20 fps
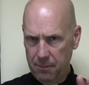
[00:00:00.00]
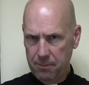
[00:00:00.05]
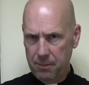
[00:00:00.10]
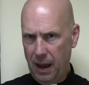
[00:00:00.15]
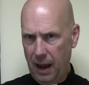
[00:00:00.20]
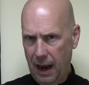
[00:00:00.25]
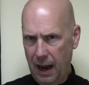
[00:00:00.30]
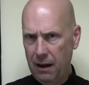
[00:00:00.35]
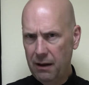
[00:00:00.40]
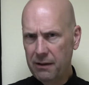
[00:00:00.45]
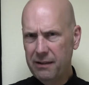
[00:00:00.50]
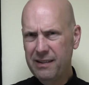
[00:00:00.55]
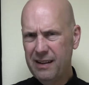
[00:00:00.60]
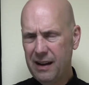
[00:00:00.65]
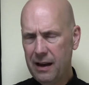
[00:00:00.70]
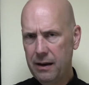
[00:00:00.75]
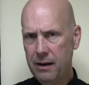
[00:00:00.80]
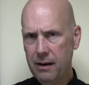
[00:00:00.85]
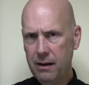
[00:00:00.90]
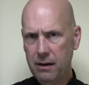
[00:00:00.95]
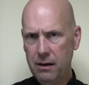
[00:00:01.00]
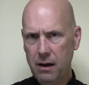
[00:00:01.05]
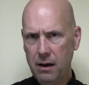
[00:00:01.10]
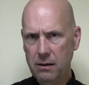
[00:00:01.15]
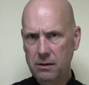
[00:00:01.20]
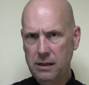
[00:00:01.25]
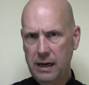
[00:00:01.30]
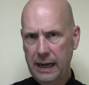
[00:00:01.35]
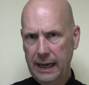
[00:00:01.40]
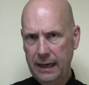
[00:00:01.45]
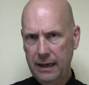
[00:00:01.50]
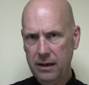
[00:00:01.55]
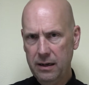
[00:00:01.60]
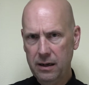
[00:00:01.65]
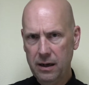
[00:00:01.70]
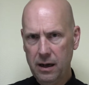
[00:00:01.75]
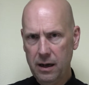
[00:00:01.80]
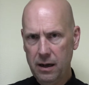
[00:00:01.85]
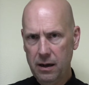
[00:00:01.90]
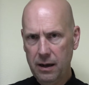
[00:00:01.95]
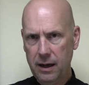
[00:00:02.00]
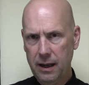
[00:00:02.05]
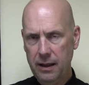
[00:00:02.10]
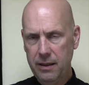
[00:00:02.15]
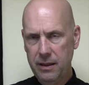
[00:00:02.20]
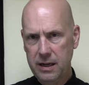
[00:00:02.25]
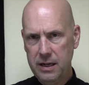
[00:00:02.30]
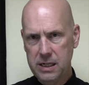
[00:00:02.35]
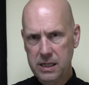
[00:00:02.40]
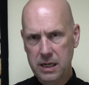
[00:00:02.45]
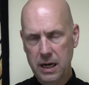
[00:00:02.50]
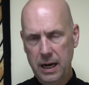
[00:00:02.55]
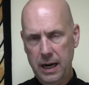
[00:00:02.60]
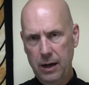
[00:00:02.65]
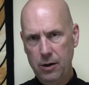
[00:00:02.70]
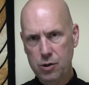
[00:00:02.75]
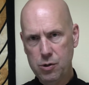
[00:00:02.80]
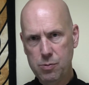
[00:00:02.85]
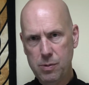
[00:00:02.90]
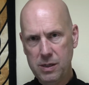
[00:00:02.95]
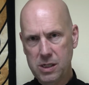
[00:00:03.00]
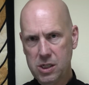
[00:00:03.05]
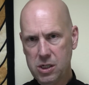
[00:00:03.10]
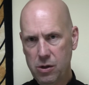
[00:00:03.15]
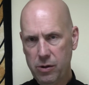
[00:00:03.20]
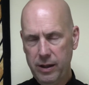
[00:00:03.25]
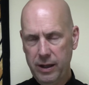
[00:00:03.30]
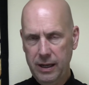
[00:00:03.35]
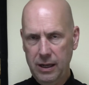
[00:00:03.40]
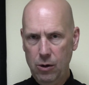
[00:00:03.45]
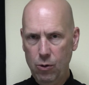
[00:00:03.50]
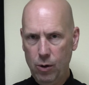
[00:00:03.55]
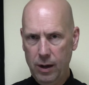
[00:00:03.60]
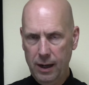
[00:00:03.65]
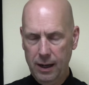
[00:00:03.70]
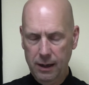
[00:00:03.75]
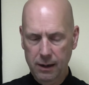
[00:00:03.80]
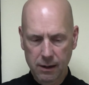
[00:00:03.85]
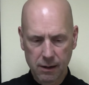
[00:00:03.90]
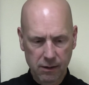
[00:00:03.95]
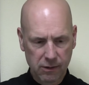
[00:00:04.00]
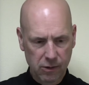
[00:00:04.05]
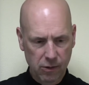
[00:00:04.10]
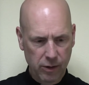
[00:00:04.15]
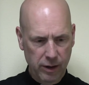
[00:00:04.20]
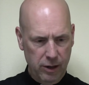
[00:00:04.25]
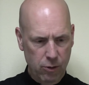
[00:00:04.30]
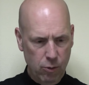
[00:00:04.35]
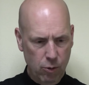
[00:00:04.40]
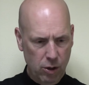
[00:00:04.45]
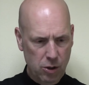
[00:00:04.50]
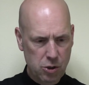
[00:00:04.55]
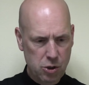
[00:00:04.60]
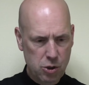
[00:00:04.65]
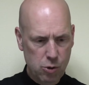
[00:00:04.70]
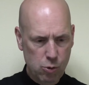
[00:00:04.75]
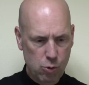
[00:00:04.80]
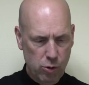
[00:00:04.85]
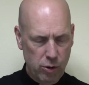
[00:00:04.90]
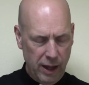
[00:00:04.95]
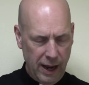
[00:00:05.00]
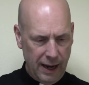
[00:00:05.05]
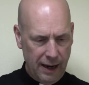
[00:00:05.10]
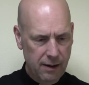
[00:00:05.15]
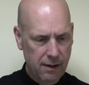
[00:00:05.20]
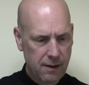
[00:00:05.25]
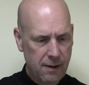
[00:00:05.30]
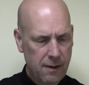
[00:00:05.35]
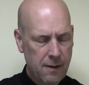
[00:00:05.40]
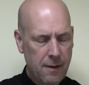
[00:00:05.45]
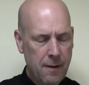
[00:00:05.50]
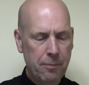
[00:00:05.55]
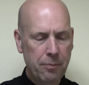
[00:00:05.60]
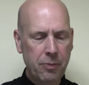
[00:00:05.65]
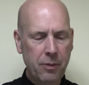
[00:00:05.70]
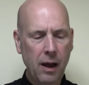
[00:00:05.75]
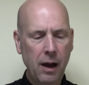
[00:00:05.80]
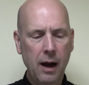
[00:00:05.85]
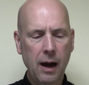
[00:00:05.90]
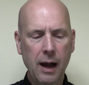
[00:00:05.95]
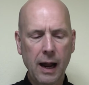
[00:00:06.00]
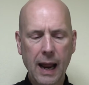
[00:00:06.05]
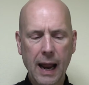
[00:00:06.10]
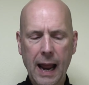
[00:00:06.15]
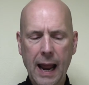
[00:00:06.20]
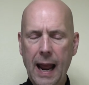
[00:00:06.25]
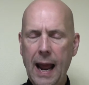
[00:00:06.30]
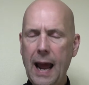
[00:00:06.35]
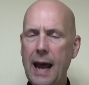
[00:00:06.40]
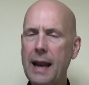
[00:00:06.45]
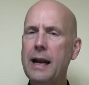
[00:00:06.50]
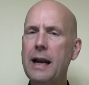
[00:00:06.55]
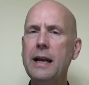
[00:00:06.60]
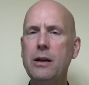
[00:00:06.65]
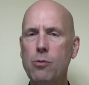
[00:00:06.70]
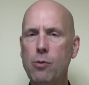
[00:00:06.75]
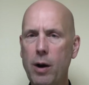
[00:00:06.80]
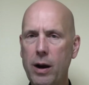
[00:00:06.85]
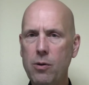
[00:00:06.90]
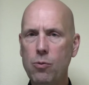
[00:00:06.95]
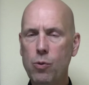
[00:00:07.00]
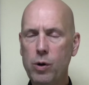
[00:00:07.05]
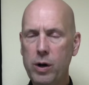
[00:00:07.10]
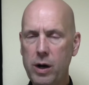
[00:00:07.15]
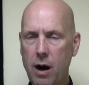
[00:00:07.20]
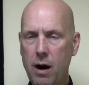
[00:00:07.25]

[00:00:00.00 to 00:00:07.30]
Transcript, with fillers: I'll send a, a link in these announcements so that you can so that you can do that. Uh, at any rate, we